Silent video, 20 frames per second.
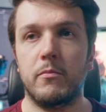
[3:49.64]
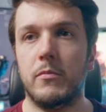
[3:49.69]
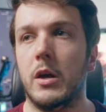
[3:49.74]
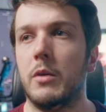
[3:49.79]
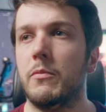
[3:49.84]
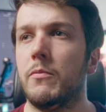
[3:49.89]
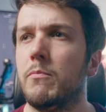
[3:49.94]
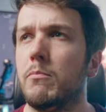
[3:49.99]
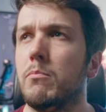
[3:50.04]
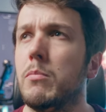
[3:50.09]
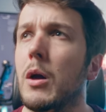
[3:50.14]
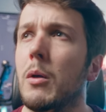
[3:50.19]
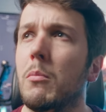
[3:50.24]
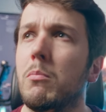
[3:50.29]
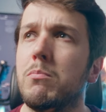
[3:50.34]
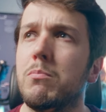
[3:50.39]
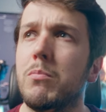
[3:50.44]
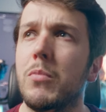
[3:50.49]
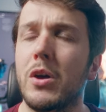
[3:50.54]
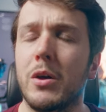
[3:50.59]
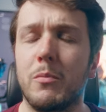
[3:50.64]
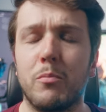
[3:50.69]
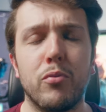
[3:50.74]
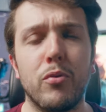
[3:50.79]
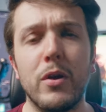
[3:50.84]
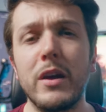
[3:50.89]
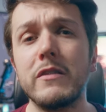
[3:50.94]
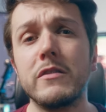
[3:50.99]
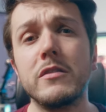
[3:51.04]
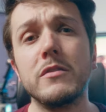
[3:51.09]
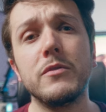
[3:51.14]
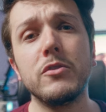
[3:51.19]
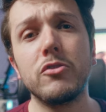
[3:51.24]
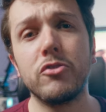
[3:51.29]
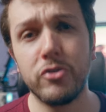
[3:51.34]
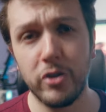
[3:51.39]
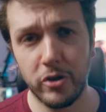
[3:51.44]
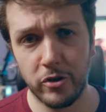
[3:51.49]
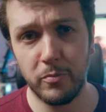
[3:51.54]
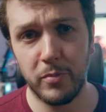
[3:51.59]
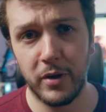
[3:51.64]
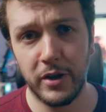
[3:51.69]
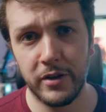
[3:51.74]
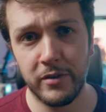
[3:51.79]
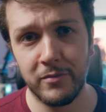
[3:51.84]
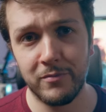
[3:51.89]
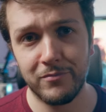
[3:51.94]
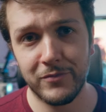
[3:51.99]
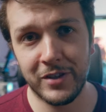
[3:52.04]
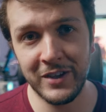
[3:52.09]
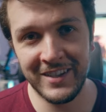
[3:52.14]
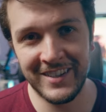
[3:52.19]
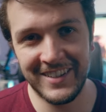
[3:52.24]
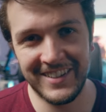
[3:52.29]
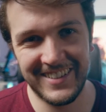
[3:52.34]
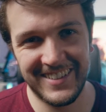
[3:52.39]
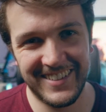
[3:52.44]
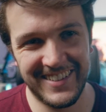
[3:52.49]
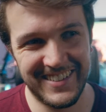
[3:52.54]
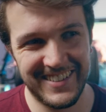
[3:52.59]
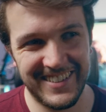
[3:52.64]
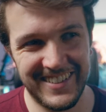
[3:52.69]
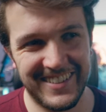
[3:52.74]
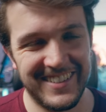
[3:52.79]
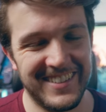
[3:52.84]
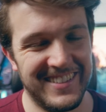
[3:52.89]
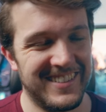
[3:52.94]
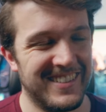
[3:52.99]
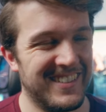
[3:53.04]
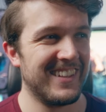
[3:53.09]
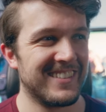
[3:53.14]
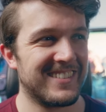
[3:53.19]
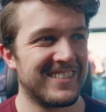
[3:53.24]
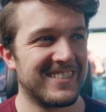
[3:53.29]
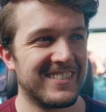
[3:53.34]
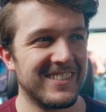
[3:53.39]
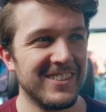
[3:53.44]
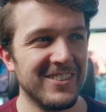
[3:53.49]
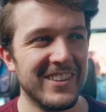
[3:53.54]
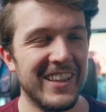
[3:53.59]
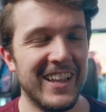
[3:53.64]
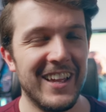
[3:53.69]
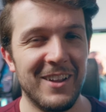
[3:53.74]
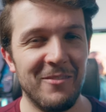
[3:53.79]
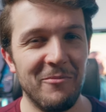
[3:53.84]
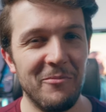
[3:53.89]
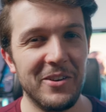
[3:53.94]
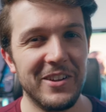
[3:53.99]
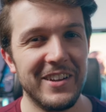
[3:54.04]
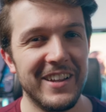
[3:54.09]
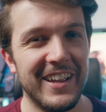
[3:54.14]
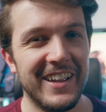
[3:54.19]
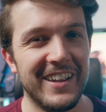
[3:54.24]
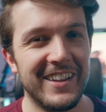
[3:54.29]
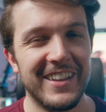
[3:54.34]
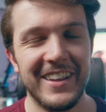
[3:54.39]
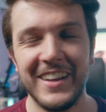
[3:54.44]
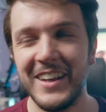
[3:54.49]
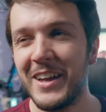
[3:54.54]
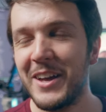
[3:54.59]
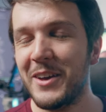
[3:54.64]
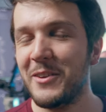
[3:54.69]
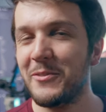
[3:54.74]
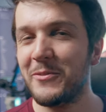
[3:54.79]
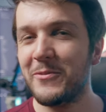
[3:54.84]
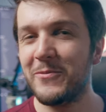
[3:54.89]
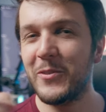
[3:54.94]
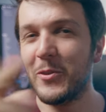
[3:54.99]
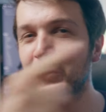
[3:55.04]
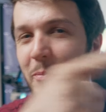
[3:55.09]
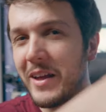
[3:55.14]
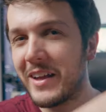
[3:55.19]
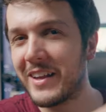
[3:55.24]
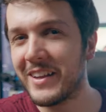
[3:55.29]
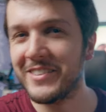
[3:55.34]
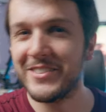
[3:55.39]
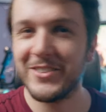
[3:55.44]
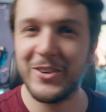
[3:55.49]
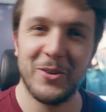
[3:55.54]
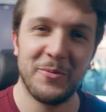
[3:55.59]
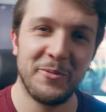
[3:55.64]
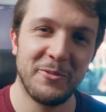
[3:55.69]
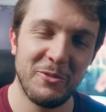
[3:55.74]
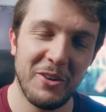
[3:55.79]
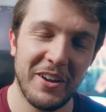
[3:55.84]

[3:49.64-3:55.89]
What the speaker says: a press of a shutter button. That's so lame, but hey, filmmaking terms,